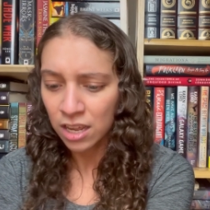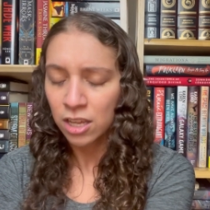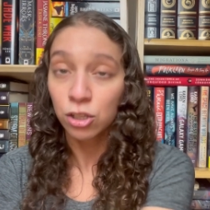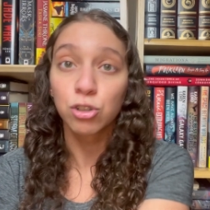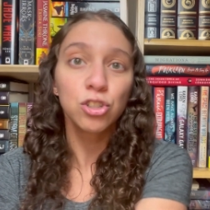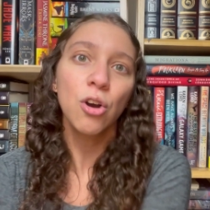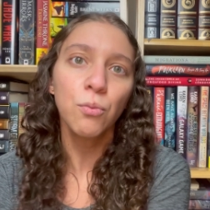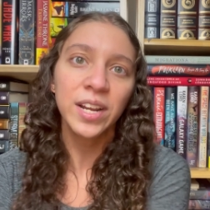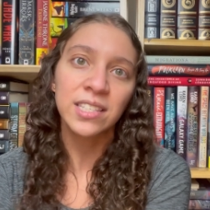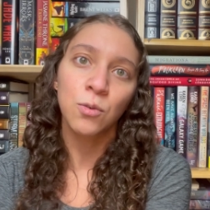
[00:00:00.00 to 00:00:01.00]
There's no
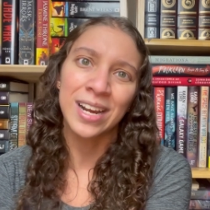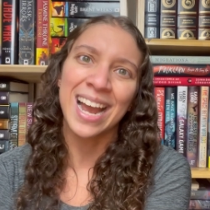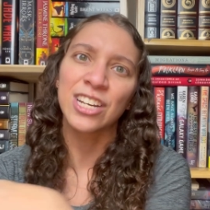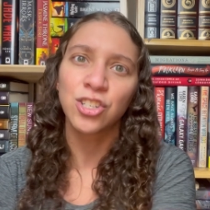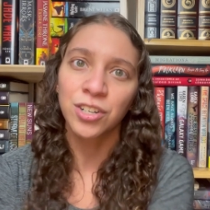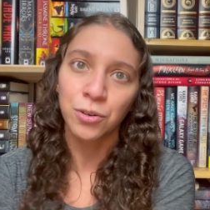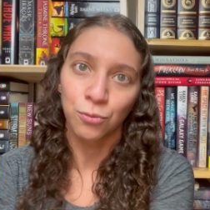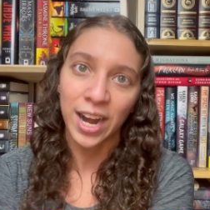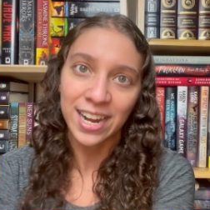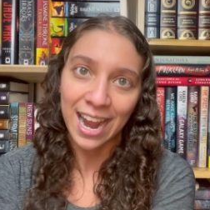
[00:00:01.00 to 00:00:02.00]
reason why I shouldn't
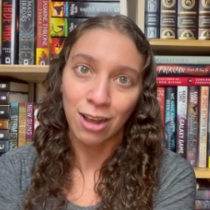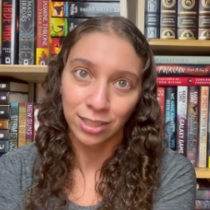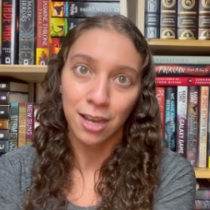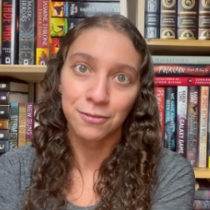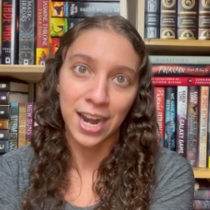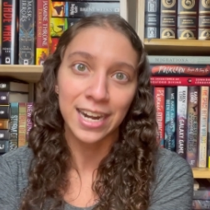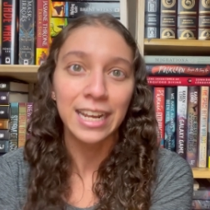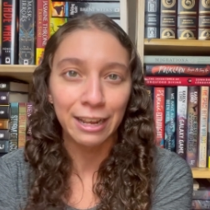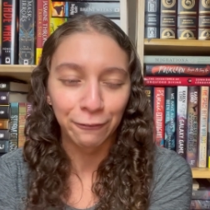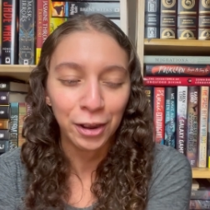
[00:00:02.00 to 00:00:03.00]
right now love
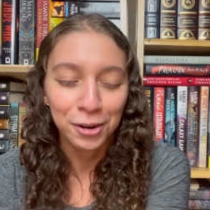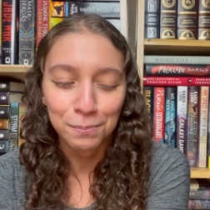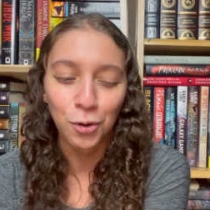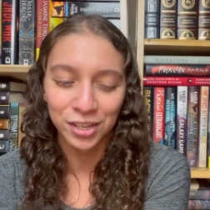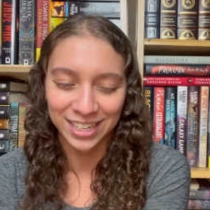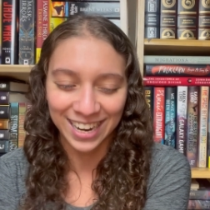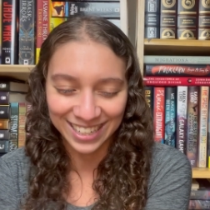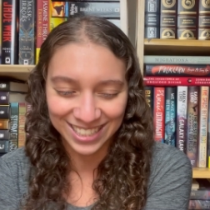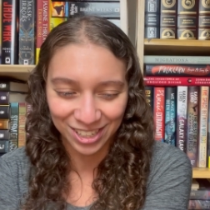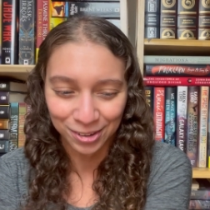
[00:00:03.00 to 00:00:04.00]
Nynaeve more than I
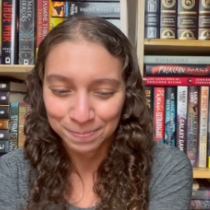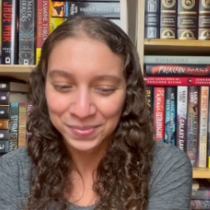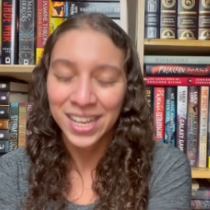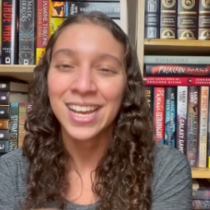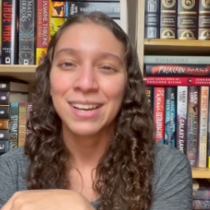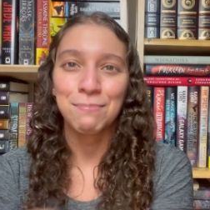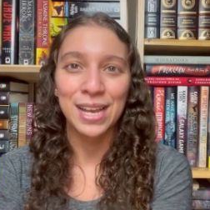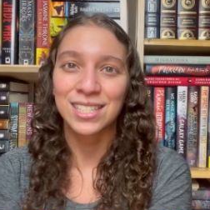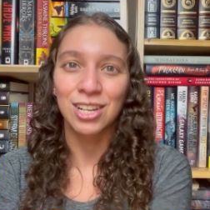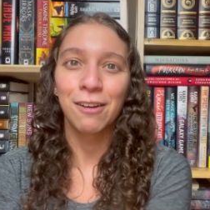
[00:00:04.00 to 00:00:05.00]
do,
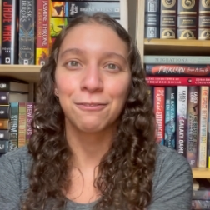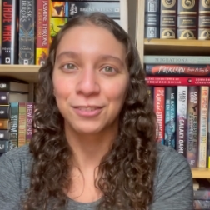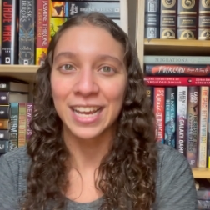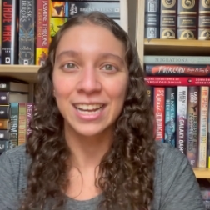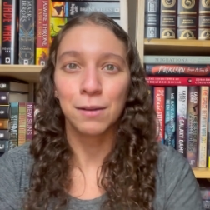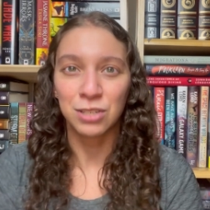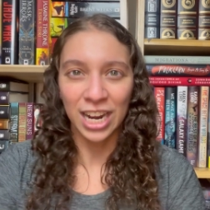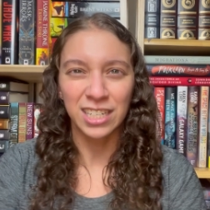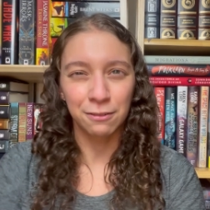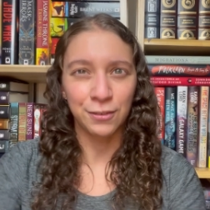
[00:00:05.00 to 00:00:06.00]
based off, like,
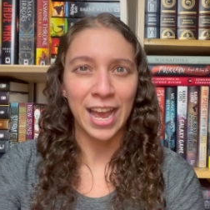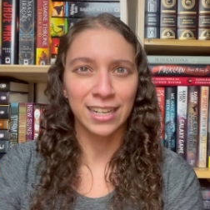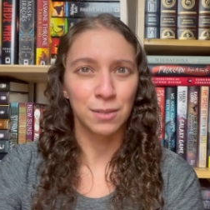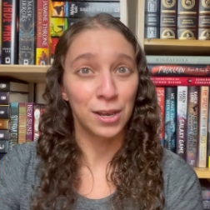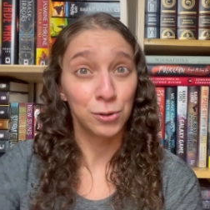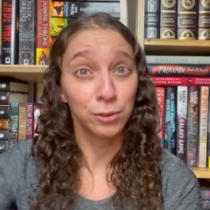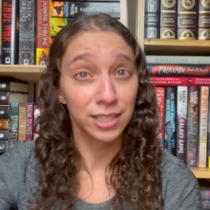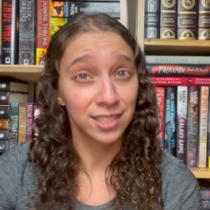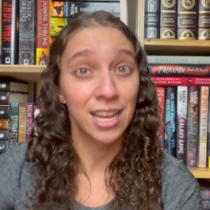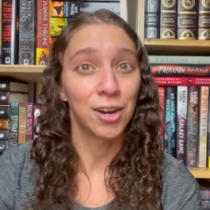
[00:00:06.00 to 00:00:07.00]
objective facts about who
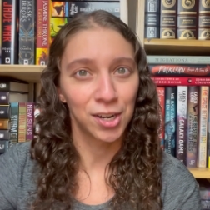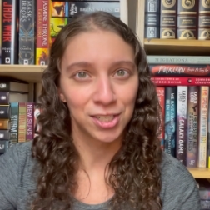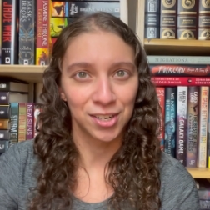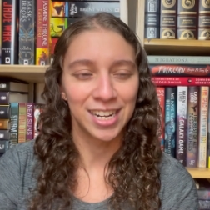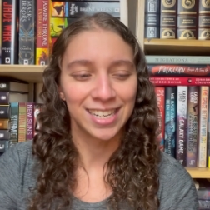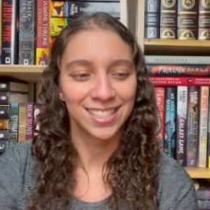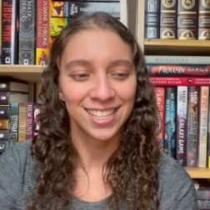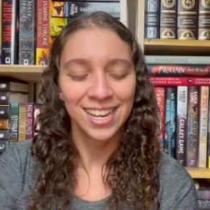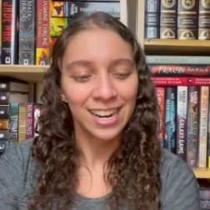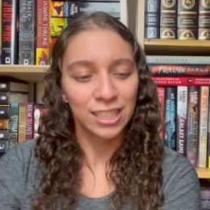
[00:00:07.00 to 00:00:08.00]
this character is.
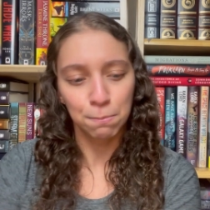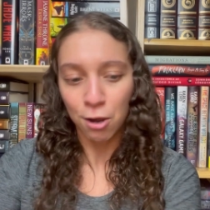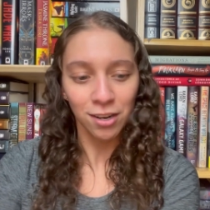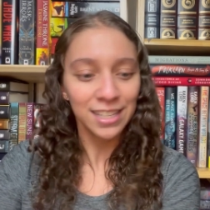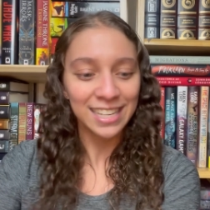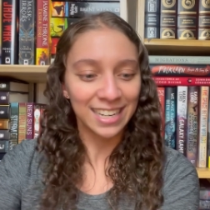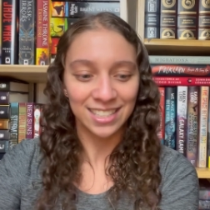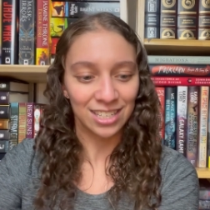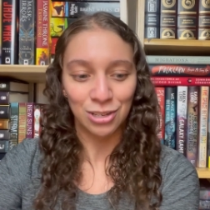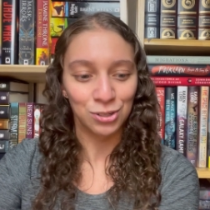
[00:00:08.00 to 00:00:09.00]
It's purely the
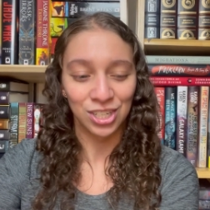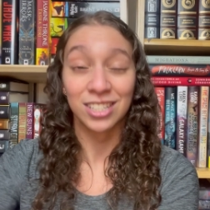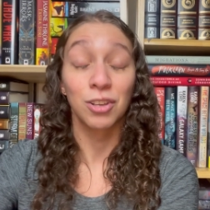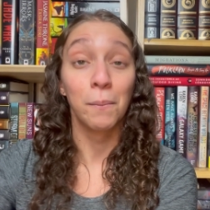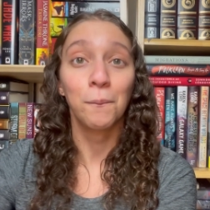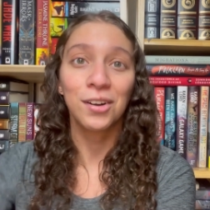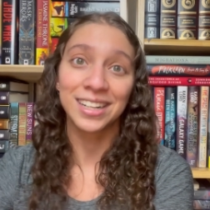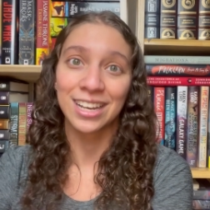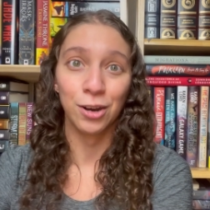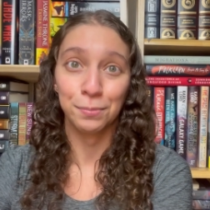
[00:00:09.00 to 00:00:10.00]
execution, so I'm
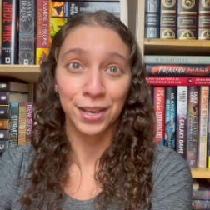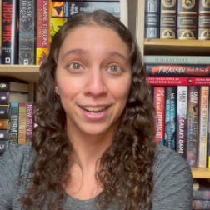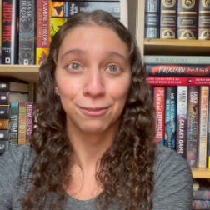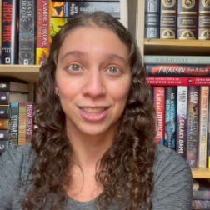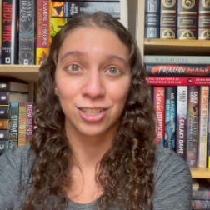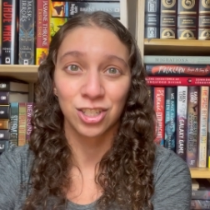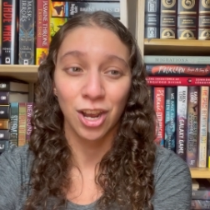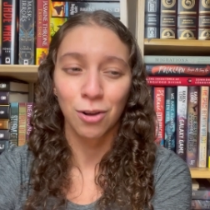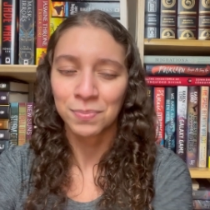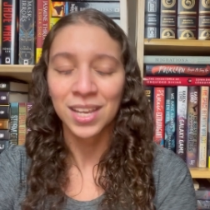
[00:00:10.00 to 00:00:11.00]
really hoping with the
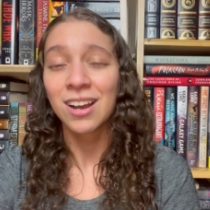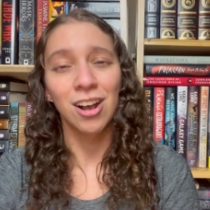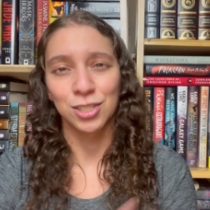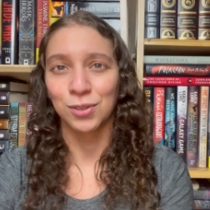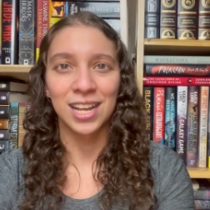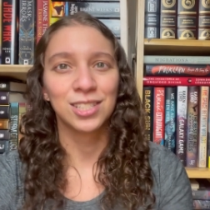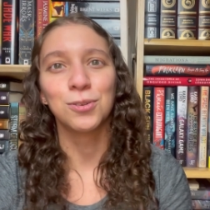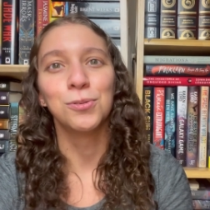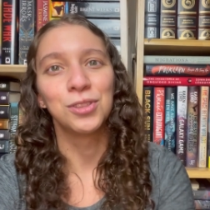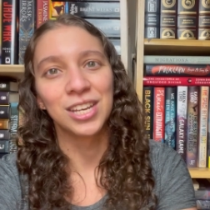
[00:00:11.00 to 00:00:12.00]
show. Also, lots of
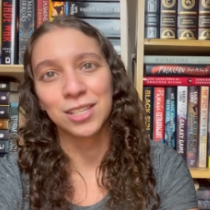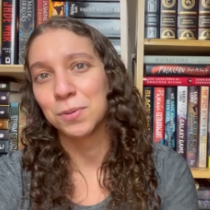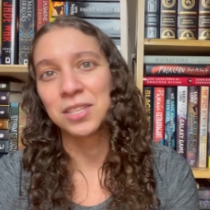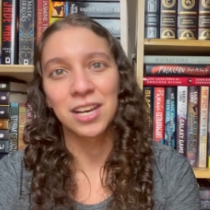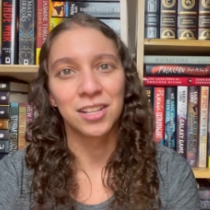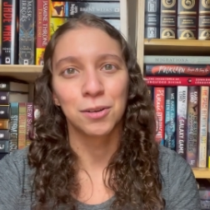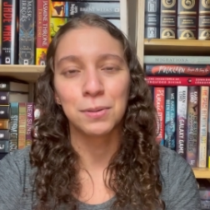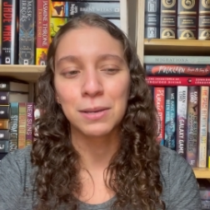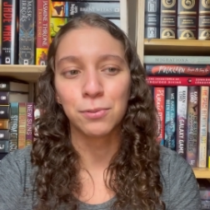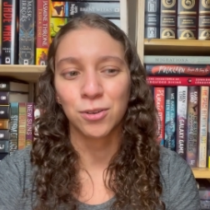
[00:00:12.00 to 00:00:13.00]
cool things with the other
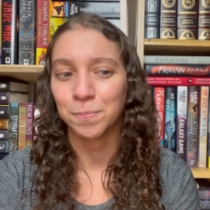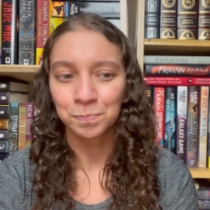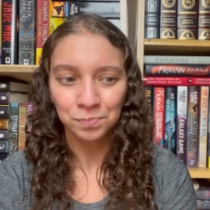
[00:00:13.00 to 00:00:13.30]
people.